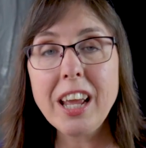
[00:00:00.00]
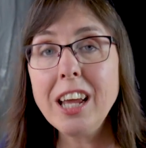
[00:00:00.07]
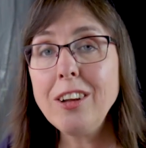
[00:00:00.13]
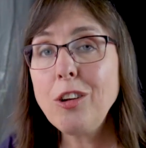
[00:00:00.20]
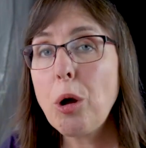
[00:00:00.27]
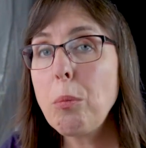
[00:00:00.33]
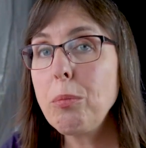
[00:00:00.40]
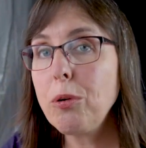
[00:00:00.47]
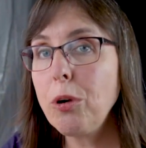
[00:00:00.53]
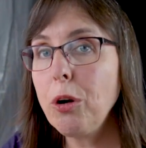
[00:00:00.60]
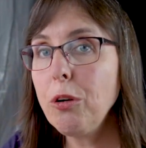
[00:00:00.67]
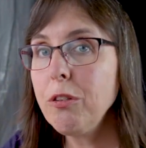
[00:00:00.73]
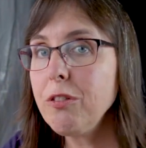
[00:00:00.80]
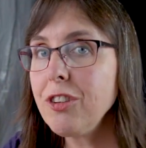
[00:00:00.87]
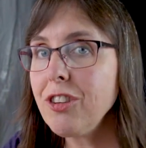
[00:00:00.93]
and
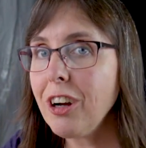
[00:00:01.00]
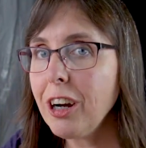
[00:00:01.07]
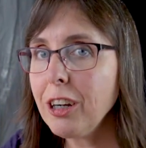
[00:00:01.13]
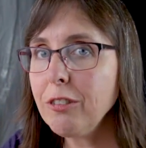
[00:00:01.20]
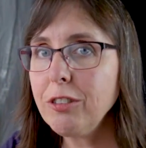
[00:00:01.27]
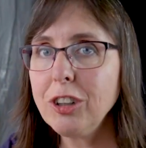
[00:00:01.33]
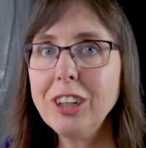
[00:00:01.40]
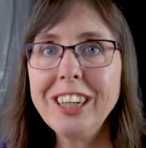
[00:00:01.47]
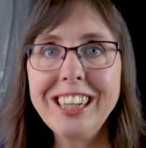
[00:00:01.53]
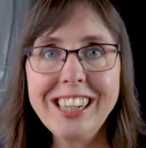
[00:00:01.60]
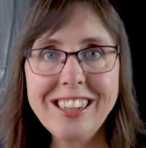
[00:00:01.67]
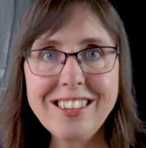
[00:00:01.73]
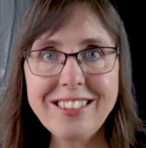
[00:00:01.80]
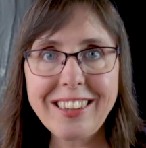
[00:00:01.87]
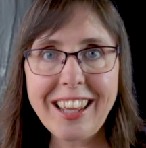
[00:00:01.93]
pro photographer
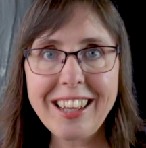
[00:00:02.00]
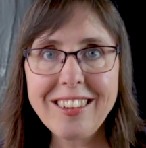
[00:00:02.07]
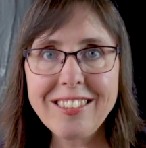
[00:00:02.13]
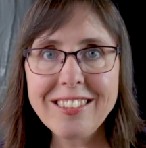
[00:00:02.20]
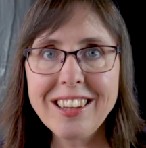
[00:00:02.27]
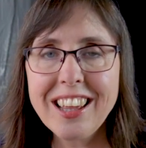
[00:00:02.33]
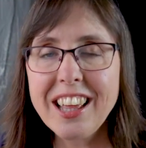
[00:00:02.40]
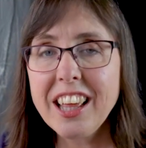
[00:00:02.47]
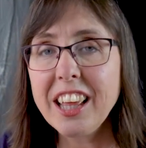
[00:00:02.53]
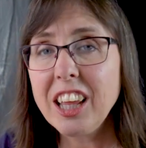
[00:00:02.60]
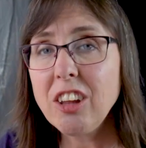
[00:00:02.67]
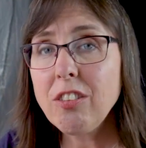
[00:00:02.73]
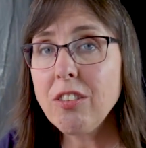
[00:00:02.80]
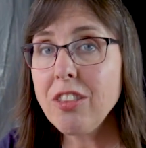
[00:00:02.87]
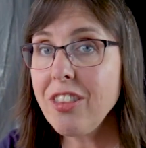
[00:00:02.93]
insights.
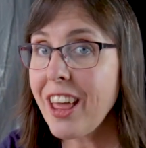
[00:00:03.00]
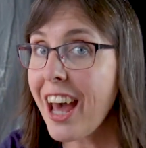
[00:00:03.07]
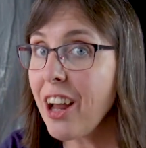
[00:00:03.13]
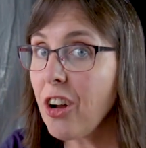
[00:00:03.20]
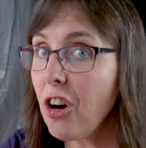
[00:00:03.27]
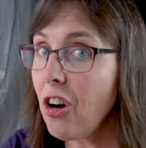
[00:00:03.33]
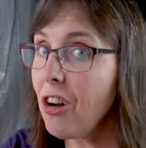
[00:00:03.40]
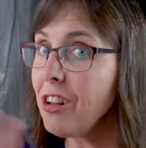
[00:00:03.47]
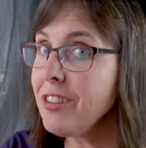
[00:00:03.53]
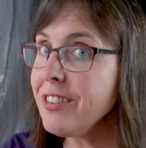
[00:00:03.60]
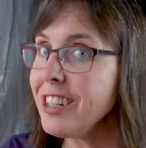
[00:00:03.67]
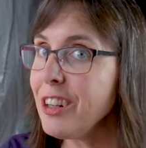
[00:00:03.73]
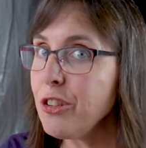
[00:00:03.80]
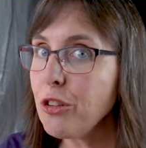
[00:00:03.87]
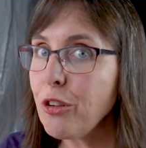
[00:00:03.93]
If that all sounds